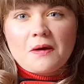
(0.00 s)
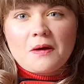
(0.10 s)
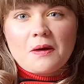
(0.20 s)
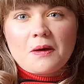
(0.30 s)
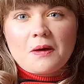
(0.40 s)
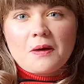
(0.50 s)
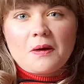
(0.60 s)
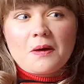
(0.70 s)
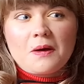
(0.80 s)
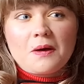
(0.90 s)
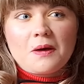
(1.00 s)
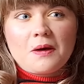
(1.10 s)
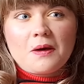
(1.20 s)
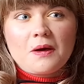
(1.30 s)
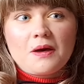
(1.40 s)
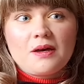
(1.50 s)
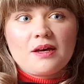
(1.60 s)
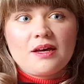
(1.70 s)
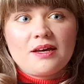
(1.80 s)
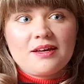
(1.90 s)

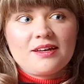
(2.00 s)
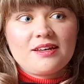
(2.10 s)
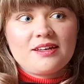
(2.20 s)
This person isn't speaking.